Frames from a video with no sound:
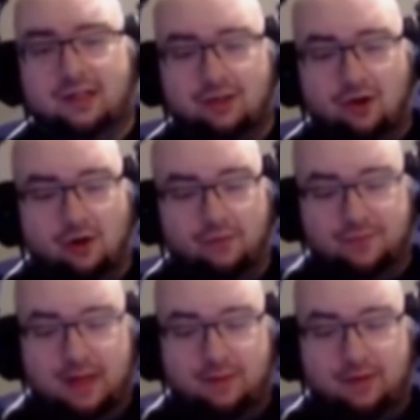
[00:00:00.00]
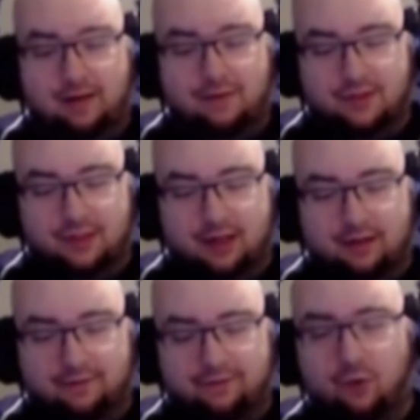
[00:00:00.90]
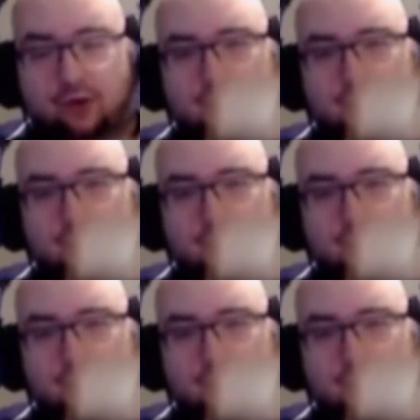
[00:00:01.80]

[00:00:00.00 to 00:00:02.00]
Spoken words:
card was me when I was 4